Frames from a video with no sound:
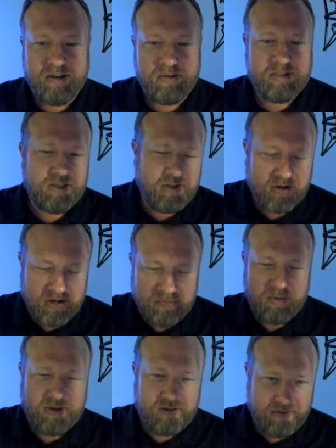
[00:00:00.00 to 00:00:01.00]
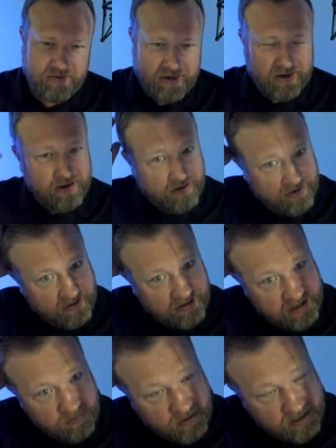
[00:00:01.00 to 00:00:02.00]
I know you said Europe and and, and
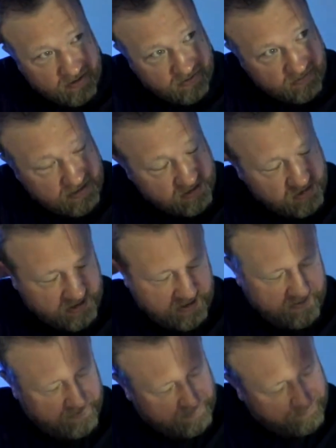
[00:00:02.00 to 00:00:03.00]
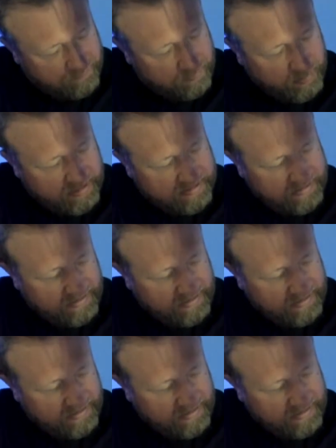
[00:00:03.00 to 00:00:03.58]
APAC or Asia, but